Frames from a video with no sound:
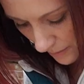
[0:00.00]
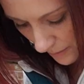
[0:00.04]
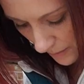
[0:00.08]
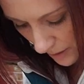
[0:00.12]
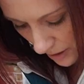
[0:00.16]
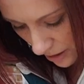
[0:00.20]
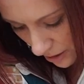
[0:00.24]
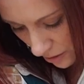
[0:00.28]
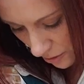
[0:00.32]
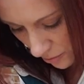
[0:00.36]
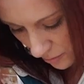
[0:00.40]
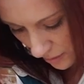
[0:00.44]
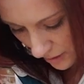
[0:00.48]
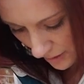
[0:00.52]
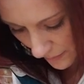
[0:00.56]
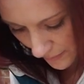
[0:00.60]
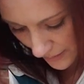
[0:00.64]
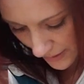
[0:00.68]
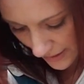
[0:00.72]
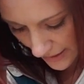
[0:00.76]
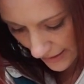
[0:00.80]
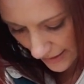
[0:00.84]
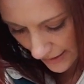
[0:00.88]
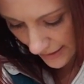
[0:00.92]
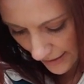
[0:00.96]
I'm gonna do it
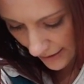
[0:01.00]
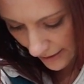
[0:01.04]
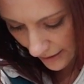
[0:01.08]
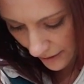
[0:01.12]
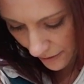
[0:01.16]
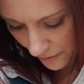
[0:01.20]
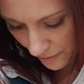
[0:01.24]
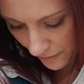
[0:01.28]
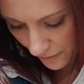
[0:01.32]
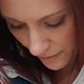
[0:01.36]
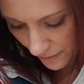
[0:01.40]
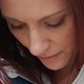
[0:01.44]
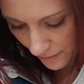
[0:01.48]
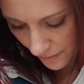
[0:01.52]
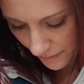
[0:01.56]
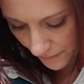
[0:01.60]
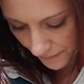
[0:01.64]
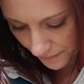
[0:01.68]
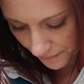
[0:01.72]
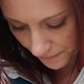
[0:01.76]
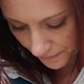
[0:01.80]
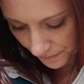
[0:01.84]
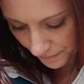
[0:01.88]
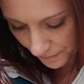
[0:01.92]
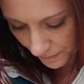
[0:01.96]
upside down.
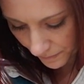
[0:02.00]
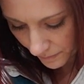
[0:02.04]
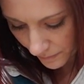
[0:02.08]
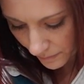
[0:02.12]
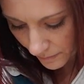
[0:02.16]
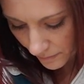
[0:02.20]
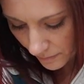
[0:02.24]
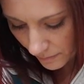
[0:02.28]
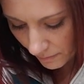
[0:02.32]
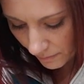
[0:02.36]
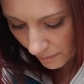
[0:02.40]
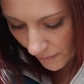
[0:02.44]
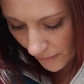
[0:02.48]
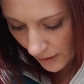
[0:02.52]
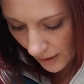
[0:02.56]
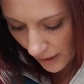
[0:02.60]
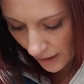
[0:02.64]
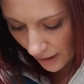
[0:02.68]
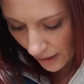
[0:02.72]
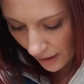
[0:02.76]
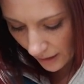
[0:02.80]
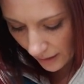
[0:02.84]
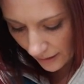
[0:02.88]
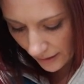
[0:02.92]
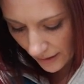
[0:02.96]
And
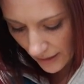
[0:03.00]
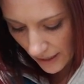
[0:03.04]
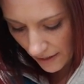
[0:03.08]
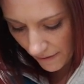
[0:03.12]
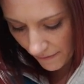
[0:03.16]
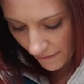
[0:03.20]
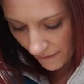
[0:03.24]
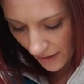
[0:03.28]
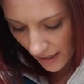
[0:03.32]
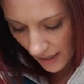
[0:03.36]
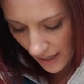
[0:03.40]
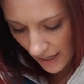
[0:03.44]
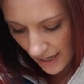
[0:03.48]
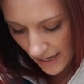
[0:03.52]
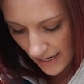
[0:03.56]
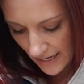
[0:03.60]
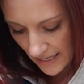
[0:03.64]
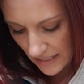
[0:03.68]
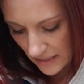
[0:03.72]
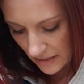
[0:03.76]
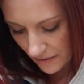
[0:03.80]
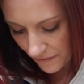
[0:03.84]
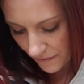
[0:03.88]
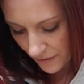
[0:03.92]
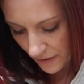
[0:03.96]
I leave
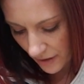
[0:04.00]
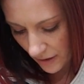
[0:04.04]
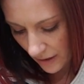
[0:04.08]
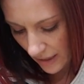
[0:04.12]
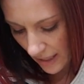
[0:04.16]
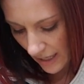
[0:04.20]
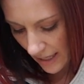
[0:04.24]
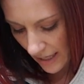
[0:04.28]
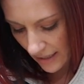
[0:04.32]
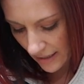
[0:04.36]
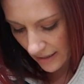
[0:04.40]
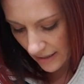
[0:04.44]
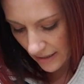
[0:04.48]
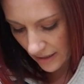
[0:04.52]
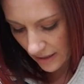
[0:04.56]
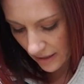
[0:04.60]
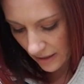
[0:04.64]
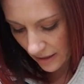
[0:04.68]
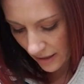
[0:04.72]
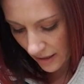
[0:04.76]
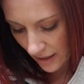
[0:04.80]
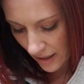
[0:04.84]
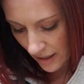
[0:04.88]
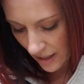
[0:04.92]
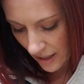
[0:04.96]
eyes for last.
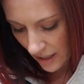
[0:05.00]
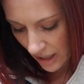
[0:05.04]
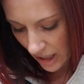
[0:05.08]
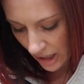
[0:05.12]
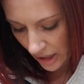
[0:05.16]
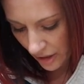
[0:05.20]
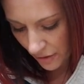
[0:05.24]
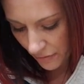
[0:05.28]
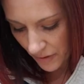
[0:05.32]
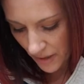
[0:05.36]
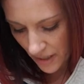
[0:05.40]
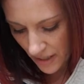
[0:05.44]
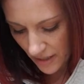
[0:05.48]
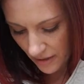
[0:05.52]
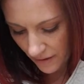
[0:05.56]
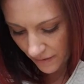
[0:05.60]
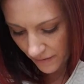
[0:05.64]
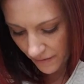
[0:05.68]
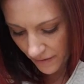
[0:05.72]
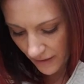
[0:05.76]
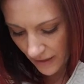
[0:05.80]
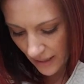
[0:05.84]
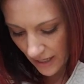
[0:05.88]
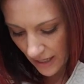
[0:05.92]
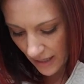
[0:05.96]
And the reason
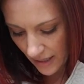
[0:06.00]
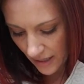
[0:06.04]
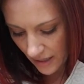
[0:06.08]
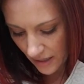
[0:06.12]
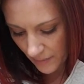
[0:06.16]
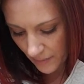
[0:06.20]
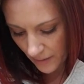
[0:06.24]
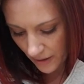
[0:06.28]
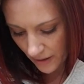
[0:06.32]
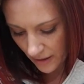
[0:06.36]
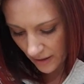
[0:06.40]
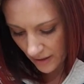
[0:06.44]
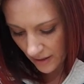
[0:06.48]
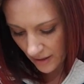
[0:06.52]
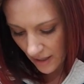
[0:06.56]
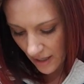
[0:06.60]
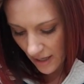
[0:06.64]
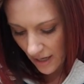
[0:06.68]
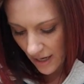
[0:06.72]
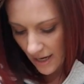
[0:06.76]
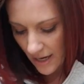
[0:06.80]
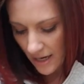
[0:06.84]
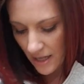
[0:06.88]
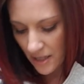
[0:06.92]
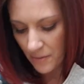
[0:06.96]
for that is because the
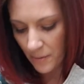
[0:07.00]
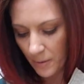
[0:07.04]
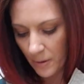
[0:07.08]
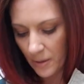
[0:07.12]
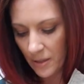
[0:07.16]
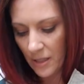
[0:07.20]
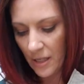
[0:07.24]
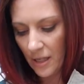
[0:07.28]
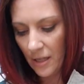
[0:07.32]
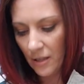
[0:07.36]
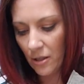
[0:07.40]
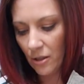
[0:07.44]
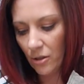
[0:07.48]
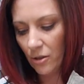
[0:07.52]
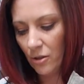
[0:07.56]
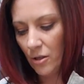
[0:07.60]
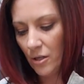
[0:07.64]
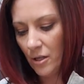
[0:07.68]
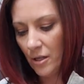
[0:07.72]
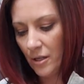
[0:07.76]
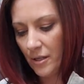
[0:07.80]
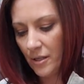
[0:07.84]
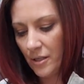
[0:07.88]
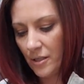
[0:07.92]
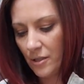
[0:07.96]
eyes will take the
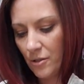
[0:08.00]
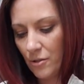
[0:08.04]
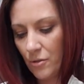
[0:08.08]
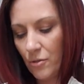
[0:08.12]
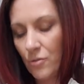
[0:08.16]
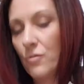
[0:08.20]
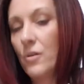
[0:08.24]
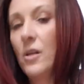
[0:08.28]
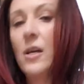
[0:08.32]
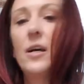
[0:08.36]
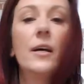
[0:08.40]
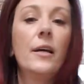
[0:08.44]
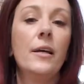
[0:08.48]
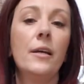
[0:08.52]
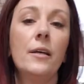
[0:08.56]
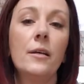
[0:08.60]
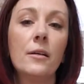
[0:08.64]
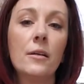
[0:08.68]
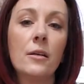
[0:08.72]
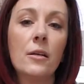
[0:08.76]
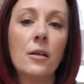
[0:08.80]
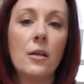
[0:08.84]
longest to dry.